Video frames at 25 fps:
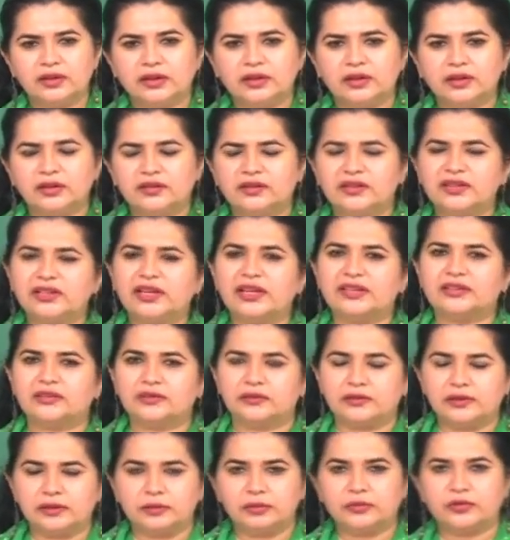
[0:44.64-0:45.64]
select
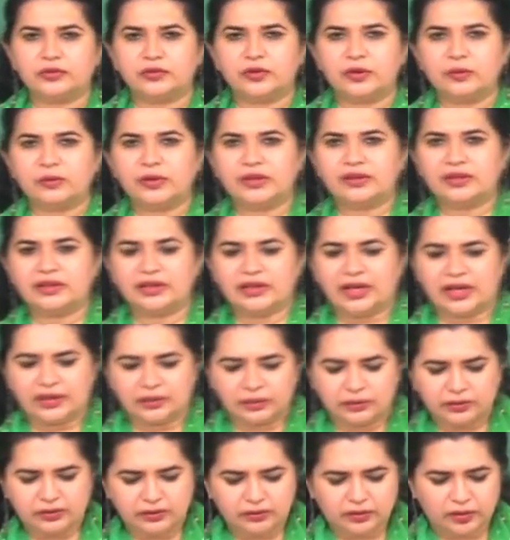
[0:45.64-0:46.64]
films from other
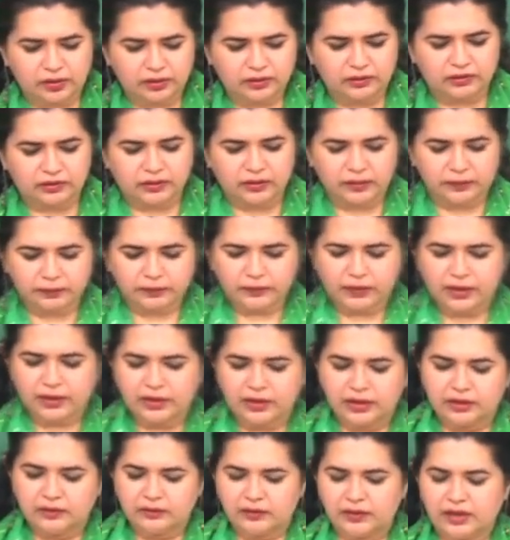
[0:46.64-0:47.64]
languages also.
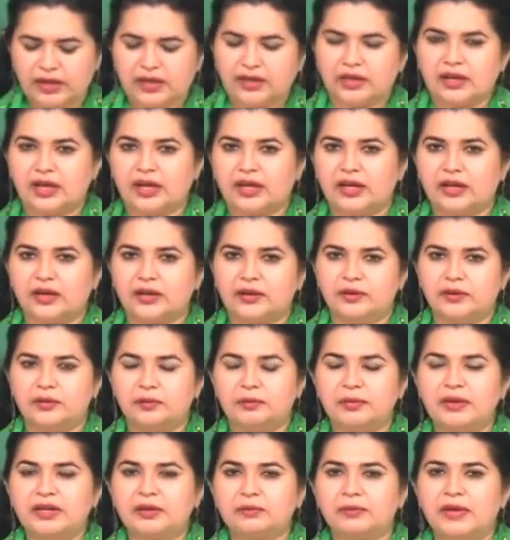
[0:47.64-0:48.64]
We are
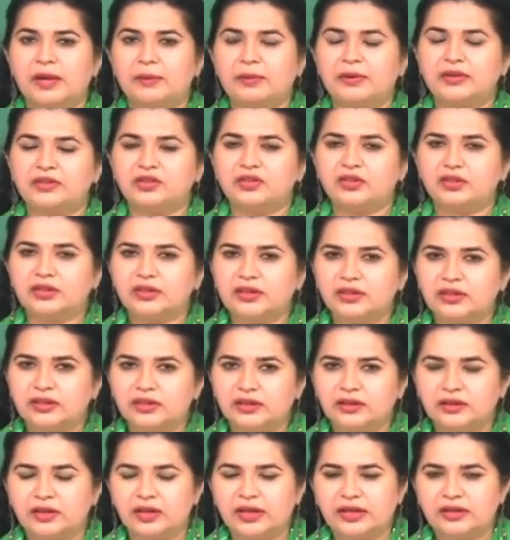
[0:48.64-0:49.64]
my
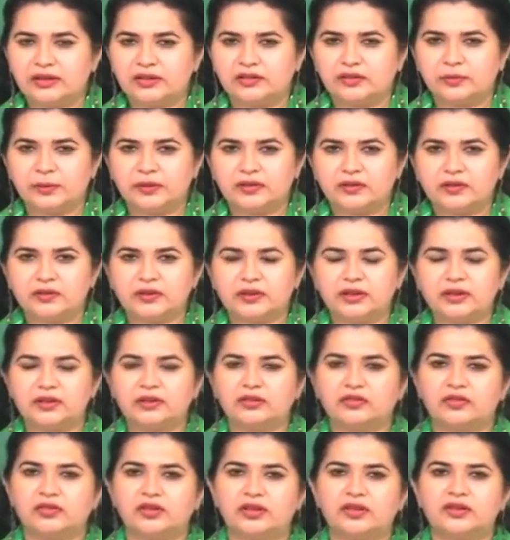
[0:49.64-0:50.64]
particular and specific
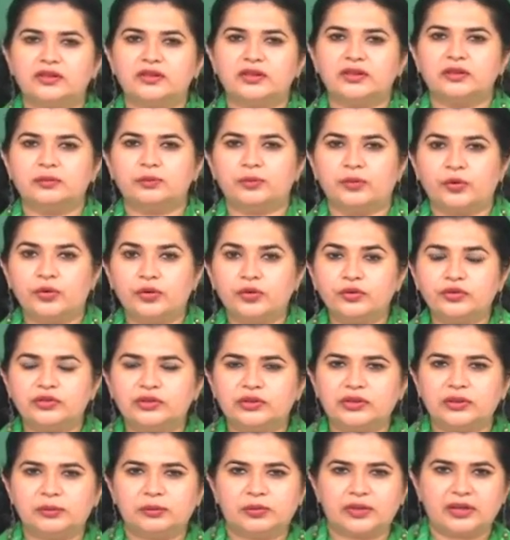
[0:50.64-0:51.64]
interest in
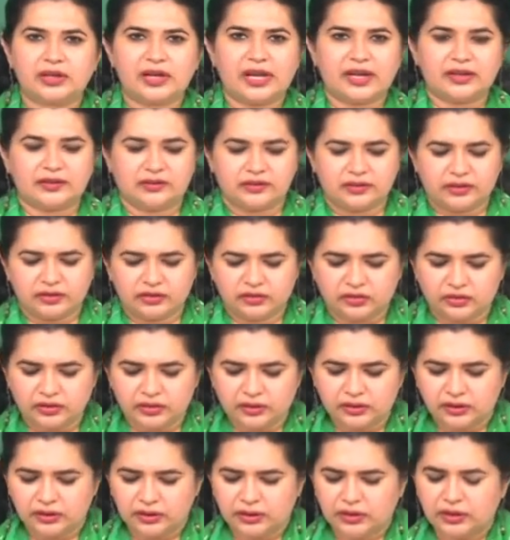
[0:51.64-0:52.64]
post-liberalization
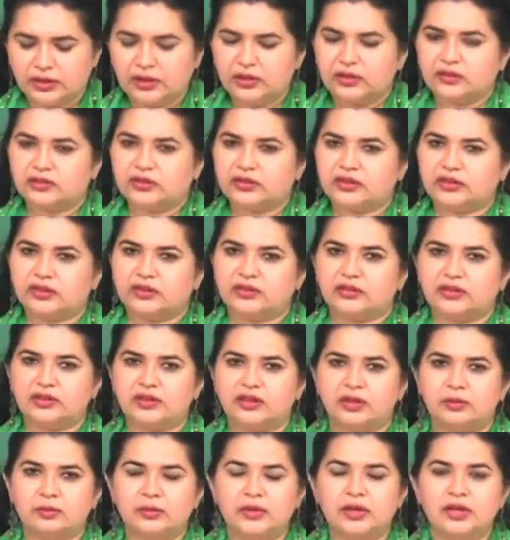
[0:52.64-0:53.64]
city
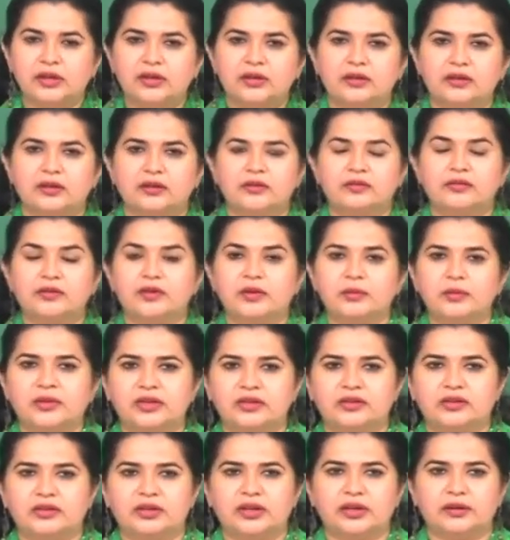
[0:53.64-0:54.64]
cinema from
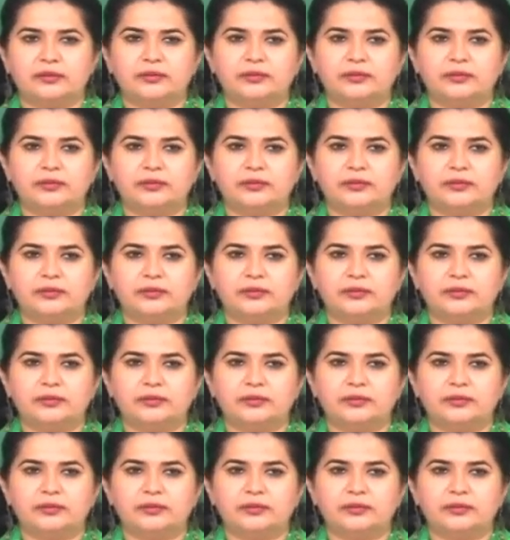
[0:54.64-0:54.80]
India.